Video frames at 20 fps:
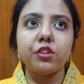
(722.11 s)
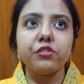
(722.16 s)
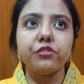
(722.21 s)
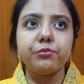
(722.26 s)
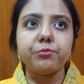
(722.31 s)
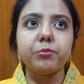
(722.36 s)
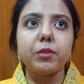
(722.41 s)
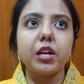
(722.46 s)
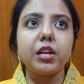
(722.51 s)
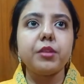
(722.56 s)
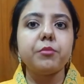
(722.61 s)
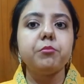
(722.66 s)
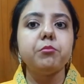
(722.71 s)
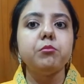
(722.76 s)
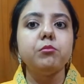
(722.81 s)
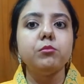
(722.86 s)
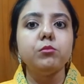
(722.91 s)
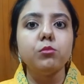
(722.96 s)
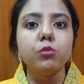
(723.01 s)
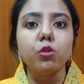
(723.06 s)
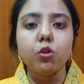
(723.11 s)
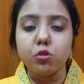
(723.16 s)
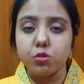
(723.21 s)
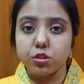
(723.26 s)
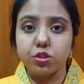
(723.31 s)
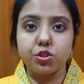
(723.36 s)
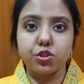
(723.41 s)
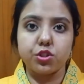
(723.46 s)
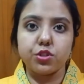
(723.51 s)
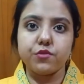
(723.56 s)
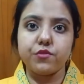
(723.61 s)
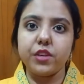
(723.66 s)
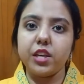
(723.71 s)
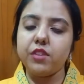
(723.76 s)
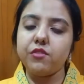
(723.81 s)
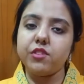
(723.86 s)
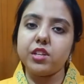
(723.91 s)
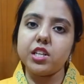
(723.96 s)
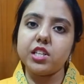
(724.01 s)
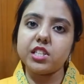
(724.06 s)
of my most
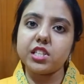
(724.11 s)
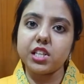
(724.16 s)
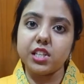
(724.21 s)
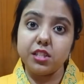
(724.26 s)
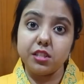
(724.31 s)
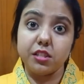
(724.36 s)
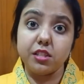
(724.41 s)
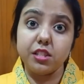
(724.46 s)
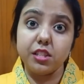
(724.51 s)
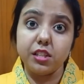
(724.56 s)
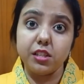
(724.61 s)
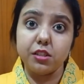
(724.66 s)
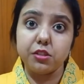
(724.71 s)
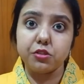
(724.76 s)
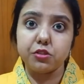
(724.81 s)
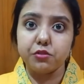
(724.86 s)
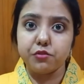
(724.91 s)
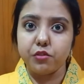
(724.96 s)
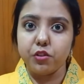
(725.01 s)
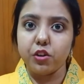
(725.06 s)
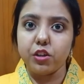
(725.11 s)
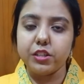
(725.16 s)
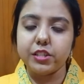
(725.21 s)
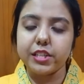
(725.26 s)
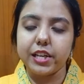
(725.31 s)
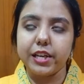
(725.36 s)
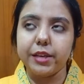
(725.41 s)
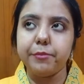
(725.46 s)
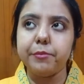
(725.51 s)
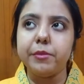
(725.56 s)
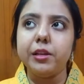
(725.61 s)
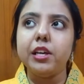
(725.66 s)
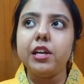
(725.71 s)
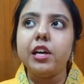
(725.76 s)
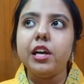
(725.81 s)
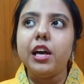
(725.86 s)
favorite concealers of all time.